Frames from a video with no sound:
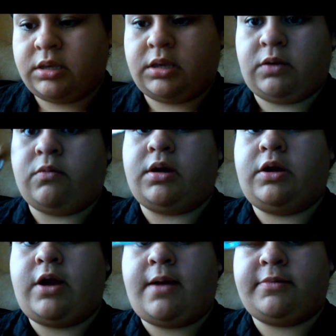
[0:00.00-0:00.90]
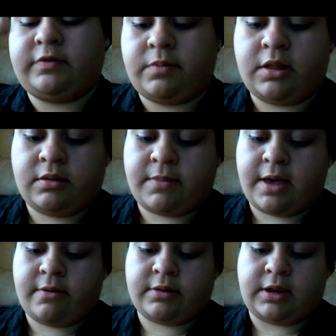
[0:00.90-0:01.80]
You want to grab a small
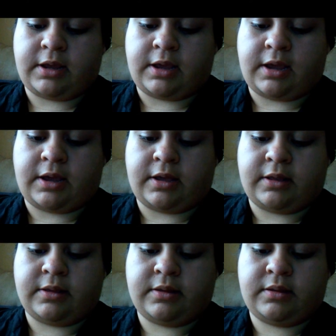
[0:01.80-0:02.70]
amount and